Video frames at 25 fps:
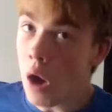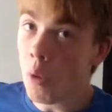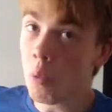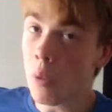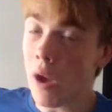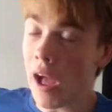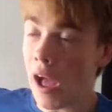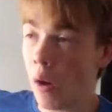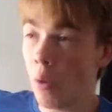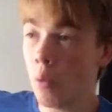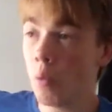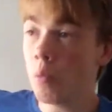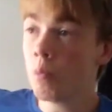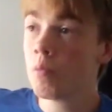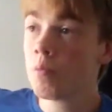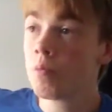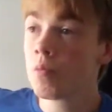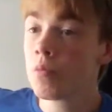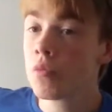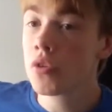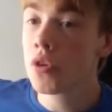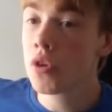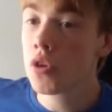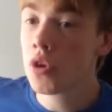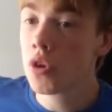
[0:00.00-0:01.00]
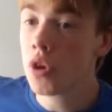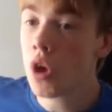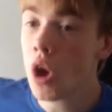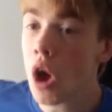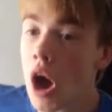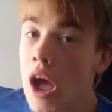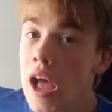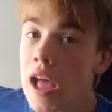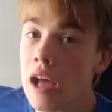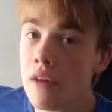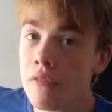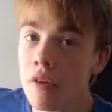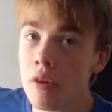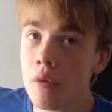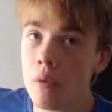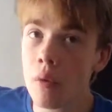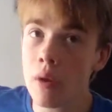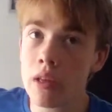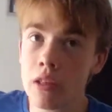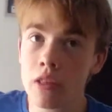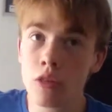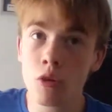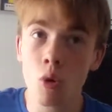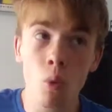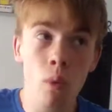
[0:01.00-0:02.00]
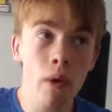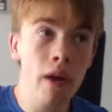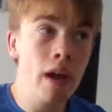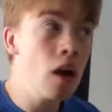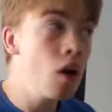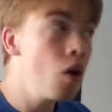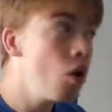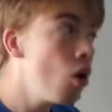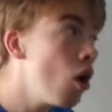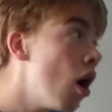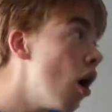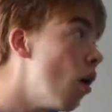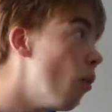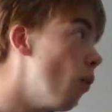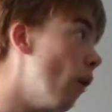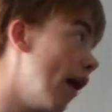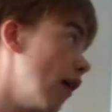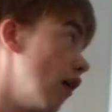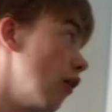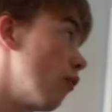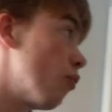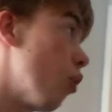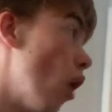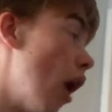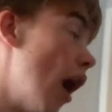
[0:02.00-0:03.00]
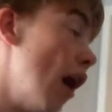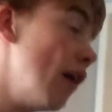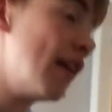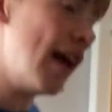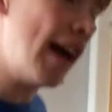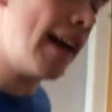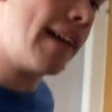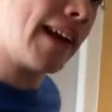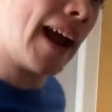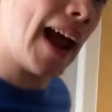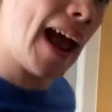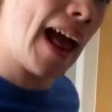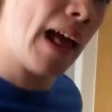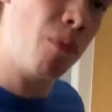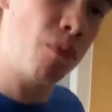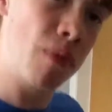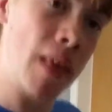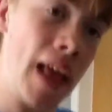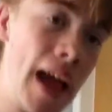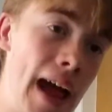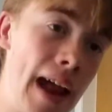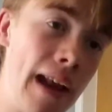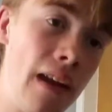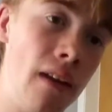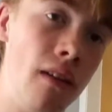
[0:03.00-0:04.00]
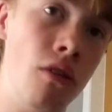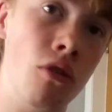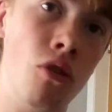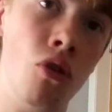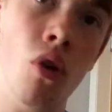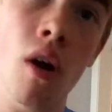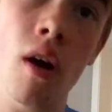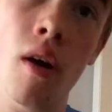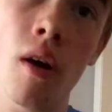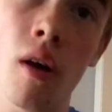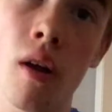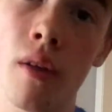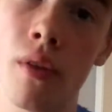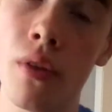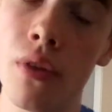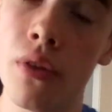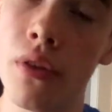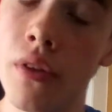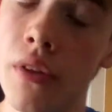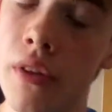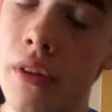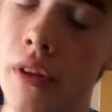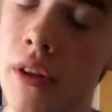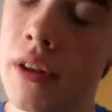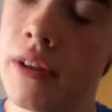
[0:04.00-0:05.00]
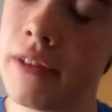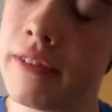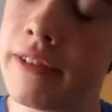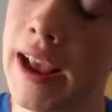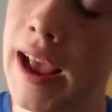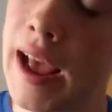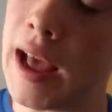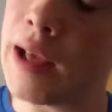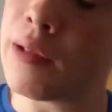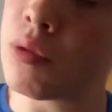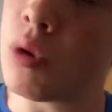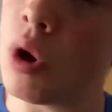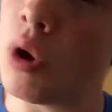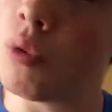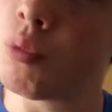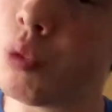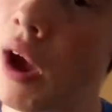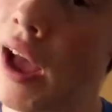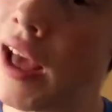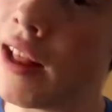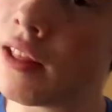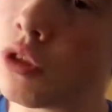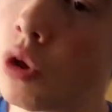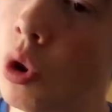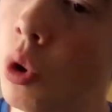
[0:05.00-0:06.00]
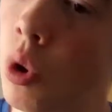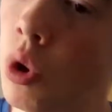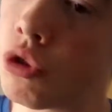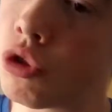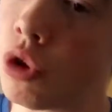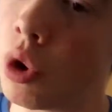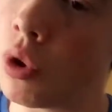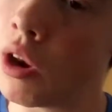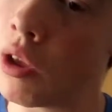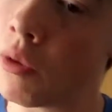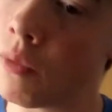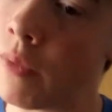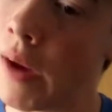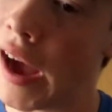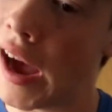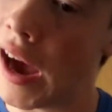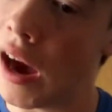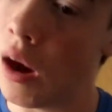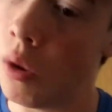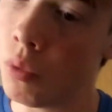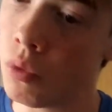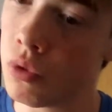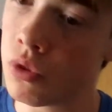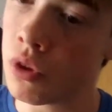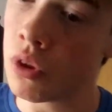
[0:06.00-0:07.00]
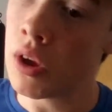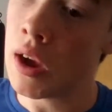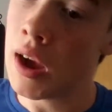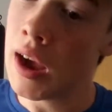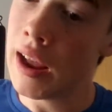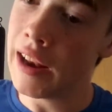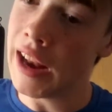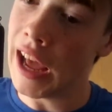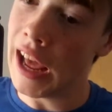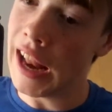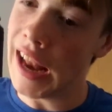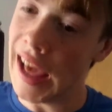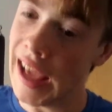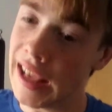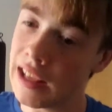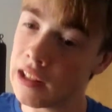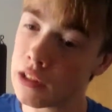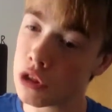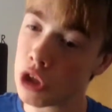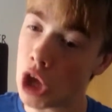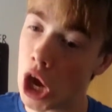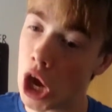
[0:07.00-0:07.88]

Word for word: Well, I have a very sore ear. When you throw the chips and chips with red sauce on the ground, now let's